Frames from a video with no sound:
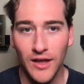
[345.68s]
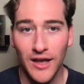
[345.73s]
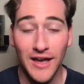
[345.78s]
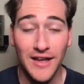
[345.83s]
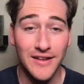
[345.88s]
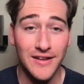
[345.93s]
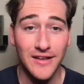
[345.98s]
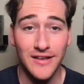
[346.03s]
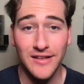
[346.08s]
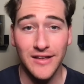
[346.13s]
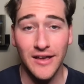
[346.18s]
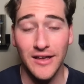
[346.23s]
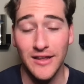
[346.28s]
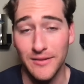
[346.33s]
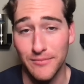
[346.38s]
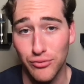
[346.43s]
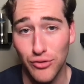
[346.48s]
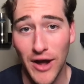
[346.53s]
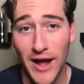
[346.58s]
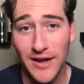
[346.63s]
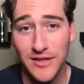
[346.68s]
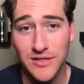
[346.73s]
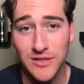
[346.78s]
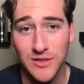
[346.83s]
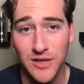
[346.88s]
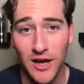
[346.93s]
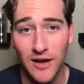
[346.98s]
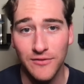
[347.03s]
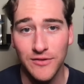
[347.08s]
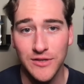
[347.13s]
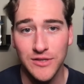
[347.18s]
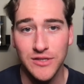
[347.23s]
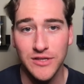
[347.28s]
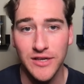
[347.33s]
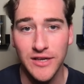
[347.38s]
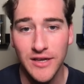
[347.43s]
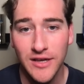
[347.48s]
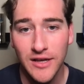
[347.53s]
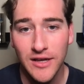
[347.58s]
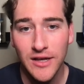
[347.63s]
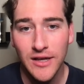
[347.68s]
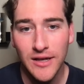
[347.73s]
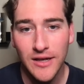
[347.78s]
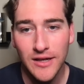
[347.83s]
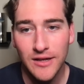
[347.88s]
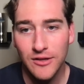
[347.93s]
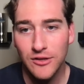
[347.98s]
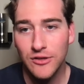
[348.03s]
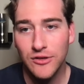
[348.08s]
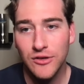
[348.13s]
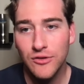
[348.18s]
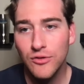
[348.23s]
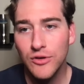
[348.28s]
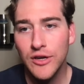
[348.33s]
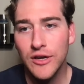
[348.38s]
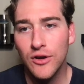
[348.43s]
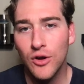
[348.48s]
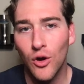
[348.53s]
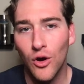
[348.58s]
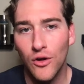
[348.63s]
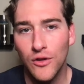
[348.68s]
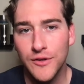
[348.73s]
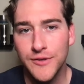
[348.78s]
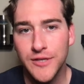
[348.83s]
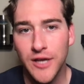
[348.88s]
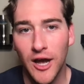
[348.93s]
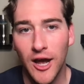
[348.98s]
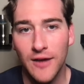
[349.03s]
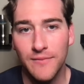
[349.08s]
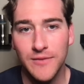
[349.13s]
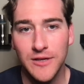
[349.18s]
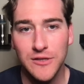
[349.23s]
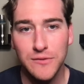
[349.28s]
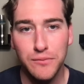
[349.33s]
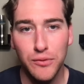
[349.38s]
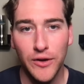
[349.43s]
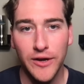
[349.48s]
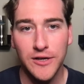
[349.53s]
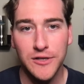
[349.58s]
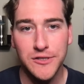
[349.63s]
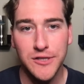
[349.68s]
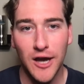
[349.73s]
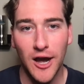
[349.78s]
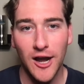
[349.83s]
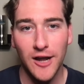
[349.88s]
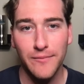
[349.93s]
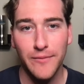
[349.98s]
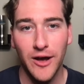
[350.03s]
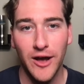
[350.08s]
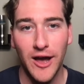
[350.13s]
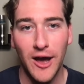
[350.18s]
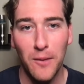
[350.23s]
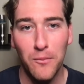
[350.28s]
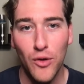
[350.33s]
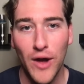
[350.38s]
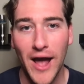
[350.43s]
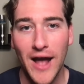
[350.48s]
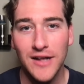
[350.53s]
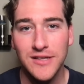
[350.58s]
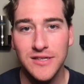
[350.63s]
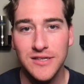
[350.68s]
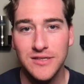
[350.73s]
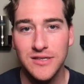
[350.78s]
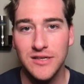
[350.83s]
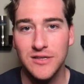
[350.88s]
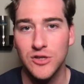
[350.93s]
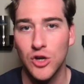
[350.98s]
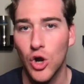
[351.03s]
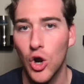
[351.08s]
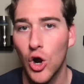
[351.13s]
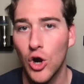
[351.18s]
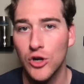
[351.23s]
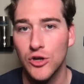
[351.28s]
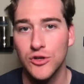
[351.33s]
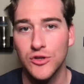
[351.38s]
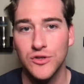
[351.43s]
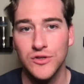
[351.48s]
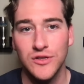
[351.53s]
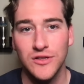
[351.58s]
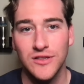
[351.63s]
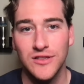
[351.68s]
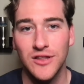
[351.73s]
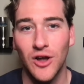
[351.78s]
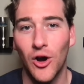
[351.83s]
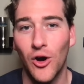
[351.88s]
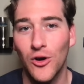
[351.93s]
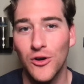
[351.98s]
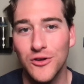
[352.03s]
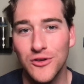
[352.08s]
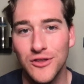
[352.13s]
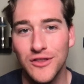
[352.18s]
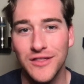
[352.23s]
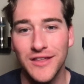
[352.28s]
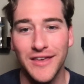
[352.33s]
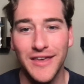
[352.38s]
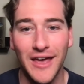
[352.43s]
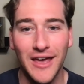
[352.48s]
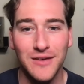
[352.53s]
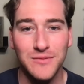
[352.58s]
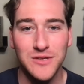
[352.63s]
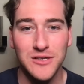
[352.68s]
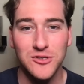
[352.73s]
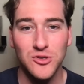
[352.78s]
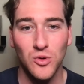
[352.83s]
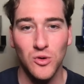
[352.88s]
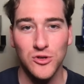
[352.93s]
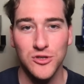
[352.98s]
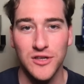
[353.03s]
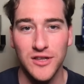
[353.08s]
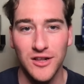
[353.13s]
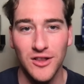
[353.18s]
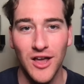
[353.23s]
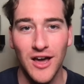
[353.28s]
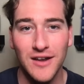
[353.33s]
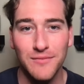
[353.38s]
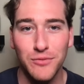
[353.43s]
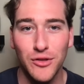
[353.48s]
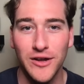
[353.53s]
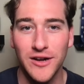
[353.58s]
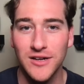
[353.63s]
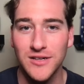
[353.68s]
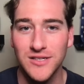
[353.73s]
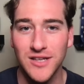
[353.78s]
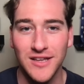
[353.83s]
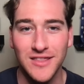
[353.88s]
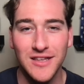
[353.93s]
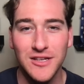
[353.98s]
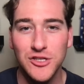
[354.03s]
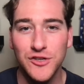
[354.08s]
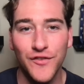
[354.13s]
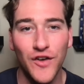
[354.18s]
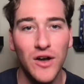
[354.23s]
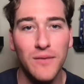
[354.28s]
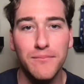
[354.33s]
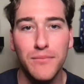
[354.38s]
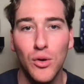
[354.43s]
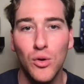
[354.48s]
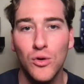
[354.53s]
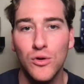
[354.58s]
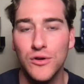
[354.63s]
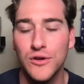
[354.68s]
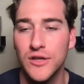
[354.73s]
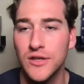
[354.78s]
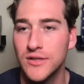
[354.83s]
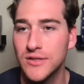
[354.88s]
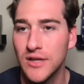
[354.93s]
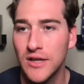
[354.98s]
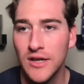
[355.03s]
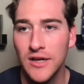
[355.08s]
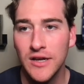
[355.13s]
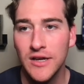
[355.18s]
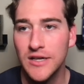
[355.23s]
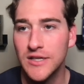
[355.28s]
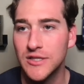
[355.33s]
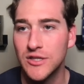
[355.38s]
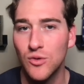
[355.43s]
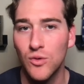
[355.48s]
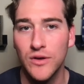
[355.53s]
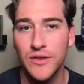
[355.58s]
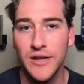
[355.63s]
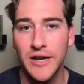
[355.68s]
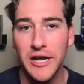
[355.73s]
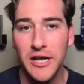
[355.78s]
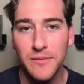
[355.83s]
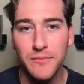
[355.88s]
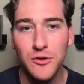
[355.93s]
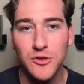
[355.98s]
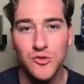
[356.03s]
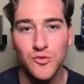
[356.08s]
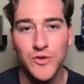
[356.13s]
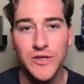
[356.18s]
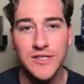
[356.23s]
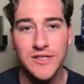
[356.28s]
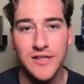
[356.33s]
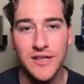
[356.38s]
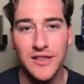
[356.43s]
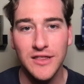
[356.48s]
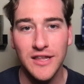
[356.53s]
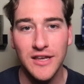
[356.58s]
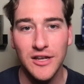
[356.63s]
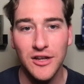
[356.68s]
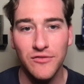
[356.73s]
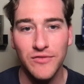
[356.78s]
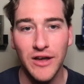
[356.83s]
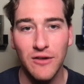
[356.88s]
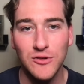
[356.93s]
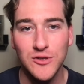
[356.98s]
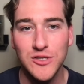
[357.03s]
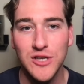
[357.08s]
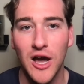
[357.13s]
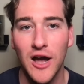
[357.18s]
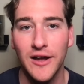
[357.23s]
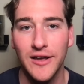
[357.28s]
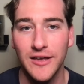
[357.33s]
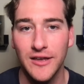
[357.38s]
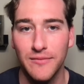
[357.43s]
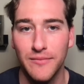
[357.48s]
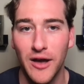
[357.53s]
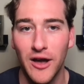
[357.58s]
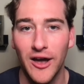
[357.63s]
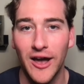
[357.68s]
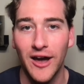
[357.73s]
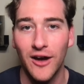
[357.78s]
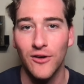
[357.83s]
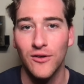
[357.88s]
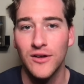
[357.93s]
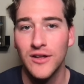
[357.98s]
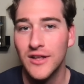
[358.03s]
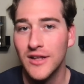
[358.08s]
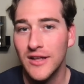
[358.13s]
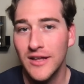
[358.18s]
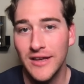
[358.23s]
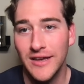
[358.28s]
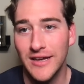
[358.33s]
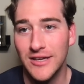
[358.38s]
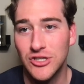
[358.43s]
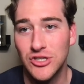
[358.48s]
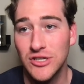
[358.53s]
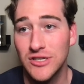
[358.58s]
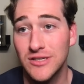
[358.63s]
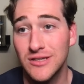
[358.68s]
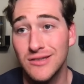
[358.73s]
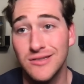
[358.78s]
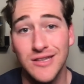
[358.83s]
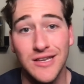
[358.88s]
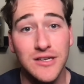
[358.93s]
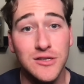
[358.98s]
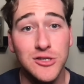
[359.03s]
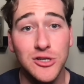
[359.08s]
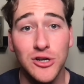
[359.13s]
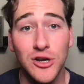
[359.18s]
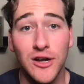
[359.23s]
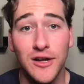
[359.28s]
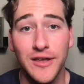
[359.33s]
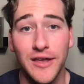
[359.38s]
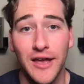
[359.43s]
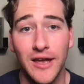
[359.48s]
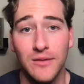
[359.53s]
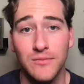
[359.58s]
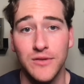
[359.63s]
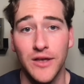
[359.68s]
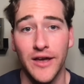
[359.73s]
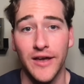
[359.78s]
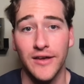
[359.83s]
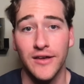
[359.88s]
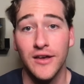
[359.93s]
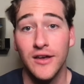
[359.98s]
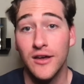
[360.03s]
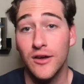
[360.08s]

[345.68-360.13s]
and in practice, obviously, you hear all the time these players talking about how practices are harder than the games at Georgia. A lot of players, I think Javon Bullard is the one that I can most recently think of that was talking about how it just is easier on game day.